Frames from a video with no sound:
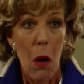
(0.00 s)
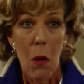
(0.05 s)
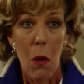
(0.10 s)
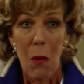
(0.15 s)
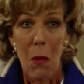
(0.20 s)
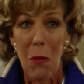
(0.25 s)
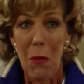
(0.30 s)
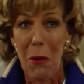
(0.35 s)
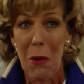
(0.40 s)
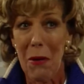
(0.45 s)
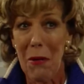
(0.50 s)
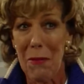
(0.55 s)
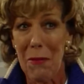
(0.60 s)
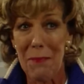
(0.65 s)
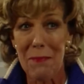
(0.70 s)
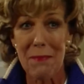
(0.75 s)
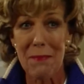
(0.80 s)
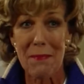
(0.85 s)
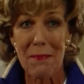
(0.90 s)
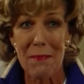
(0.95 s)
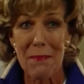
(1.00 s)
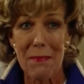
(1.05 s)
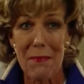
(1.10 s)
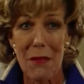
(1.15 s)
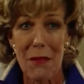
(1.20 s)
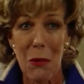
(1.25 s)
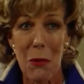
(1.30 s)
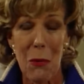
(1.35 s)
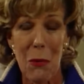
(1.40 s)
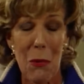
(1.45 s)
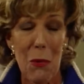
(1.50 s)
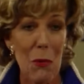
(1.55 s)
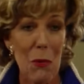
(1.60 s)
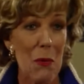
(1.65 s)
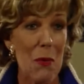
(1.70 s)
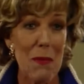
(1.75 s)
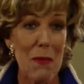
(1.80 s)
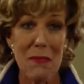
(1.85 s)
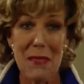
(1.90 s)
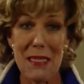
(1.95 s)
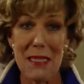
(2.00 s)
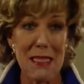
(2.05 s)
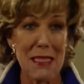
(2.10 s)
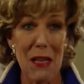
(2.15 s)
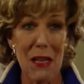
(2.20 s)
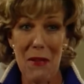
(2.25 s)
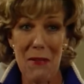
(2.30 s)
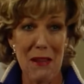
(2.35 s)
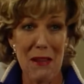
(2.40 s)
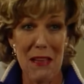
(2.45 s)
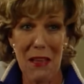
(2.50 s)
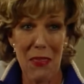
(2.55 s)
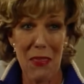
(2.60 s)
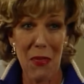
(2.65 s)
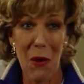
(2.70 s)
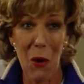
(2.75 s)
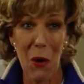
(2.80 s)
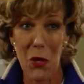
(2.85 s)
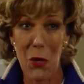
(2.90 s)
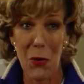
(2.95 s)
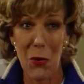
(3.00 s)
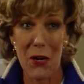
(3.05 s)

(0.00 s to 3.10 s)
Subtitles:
Oh. Oh, I'm sorry. I thought you were...